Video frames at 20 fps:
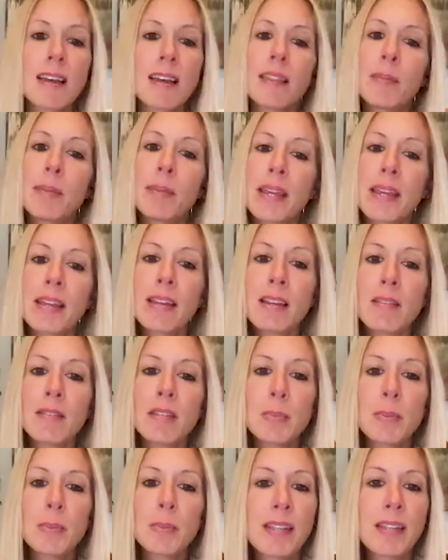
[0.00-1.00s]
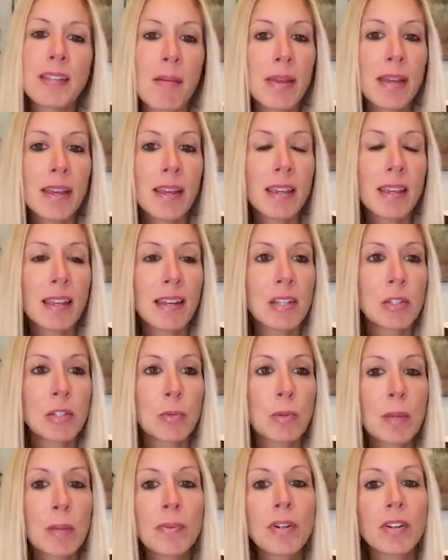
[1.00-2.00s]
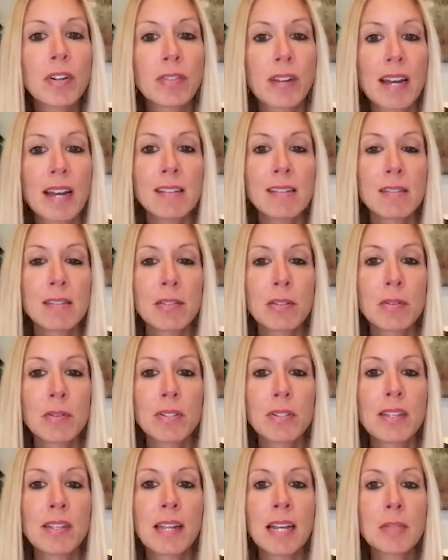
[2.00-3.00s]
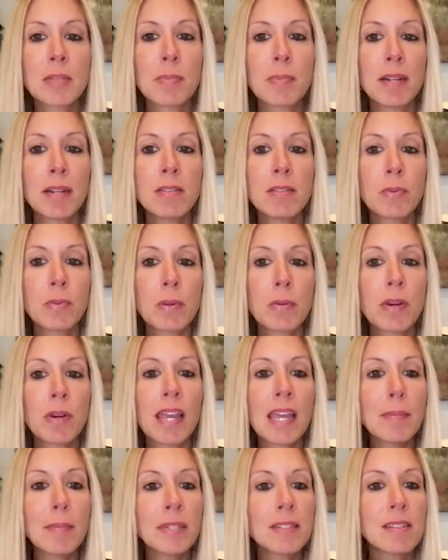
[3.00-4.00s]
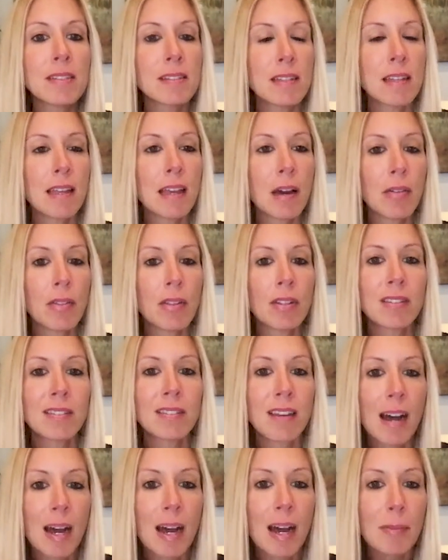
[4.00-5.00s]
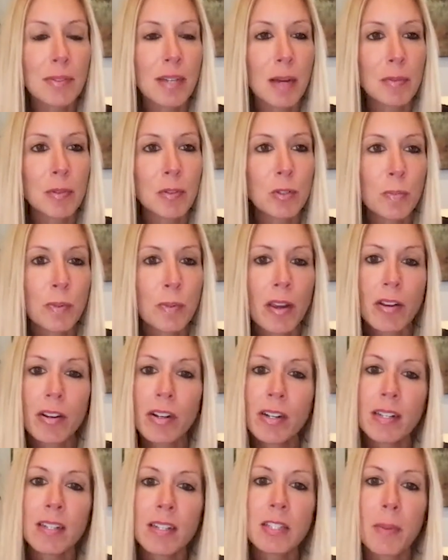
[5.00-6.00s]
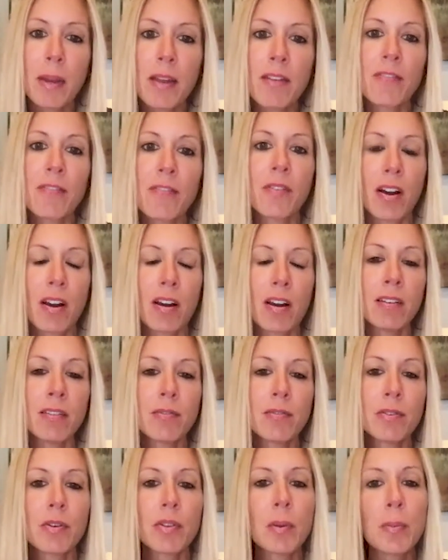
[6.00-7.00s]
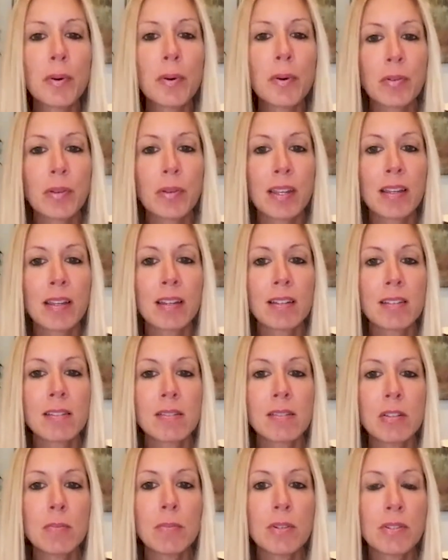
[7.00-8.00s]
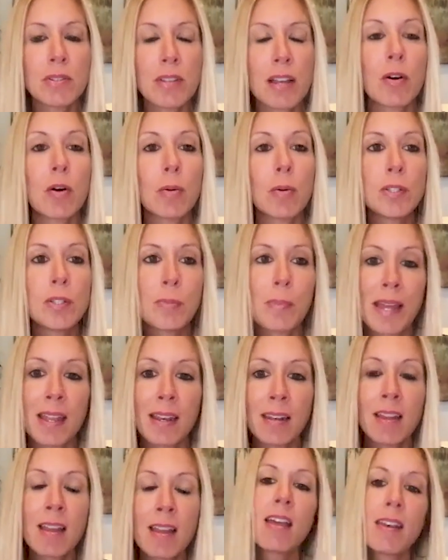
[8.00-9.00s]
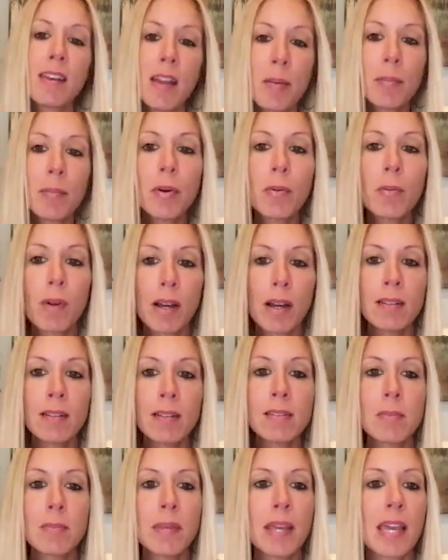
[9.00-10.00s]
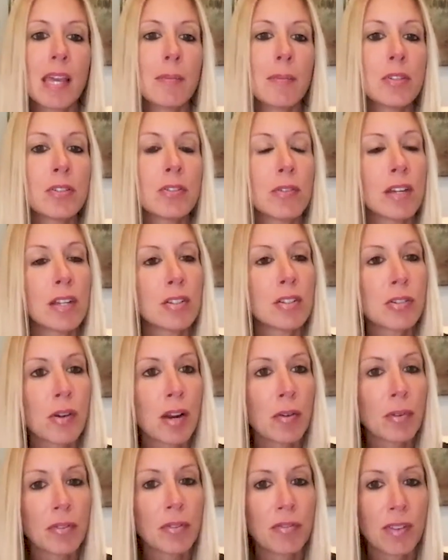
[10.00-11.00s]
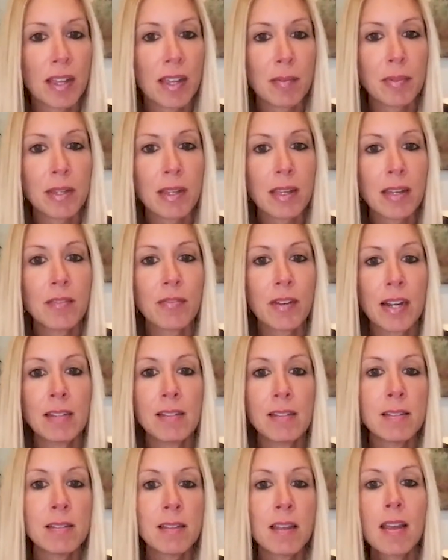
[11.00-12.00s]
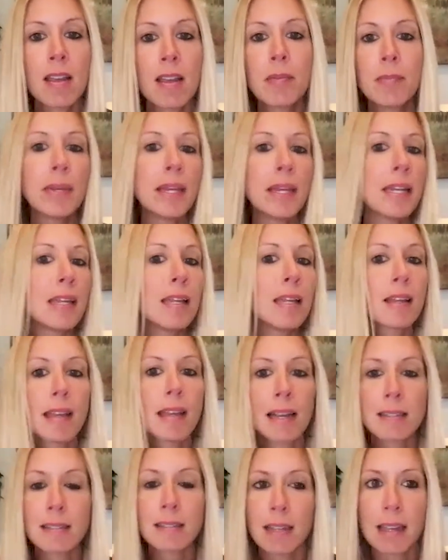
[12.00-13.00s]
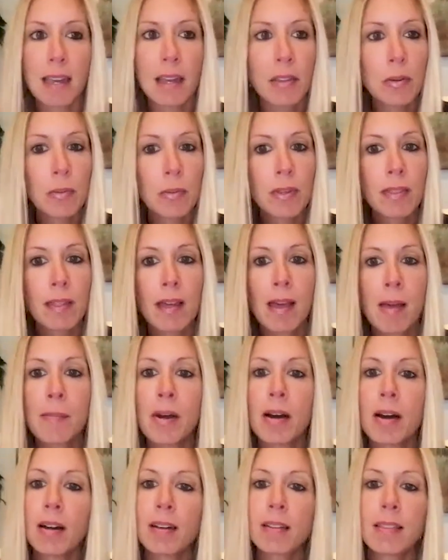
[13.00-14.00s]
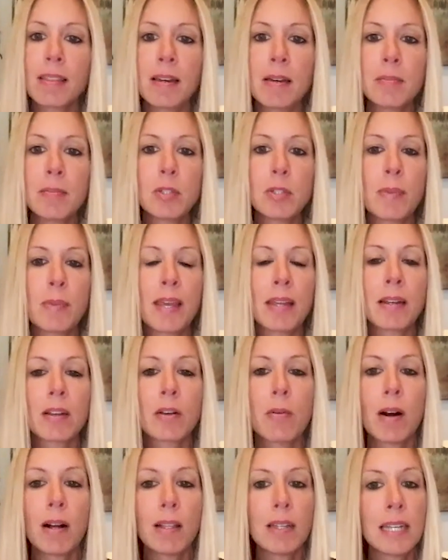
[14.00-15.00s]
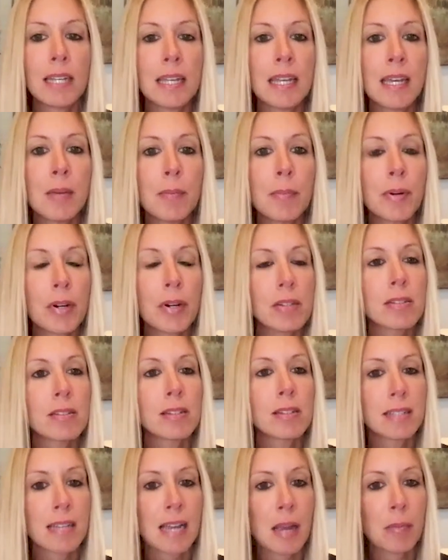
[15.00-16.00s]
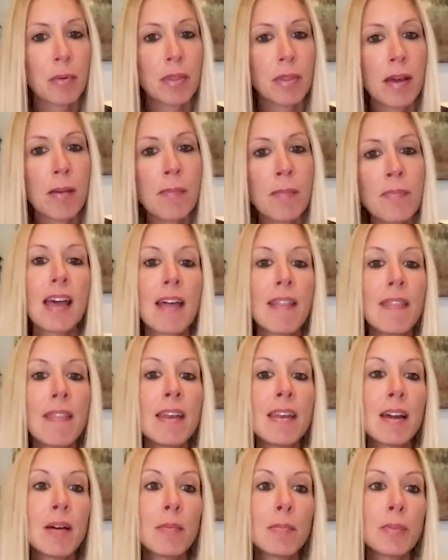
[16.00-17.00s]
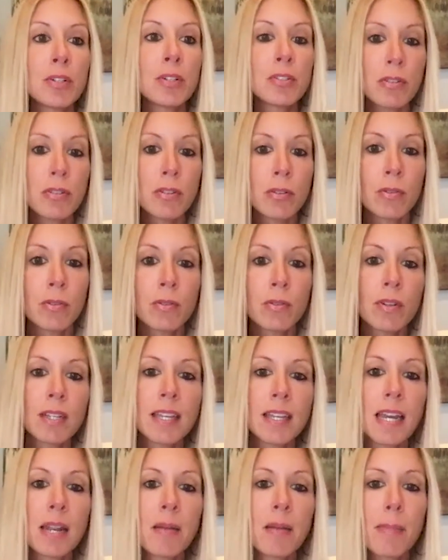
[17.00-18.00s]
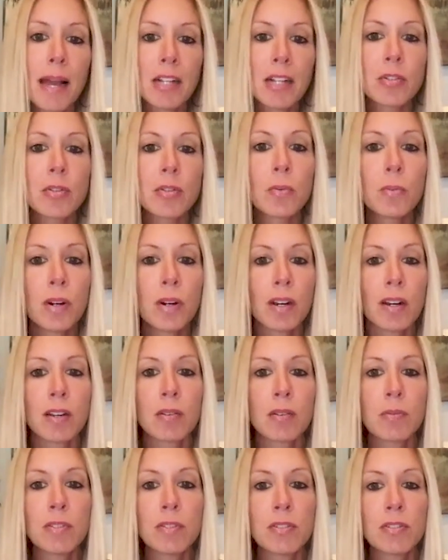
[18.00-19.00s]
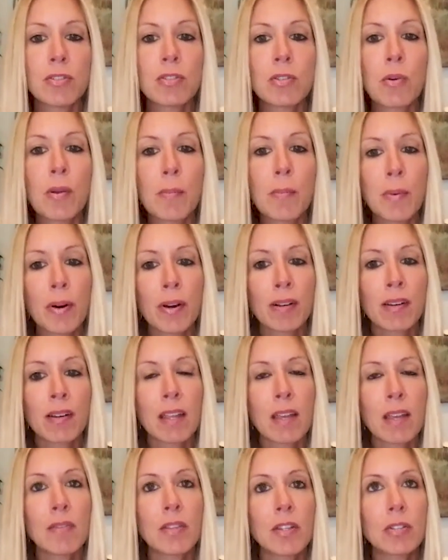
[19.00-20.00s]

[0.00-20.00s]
at the beginning of this pandemic and as we progressed towards the next months, we were able to see how the top two priorities by far for the Puerto Rican consumers have always been, number one, to be able to interact with family and friends, meaning get together with them, hug them, spend quality in-person time with them. And then number two, getting back to work, which is so important given the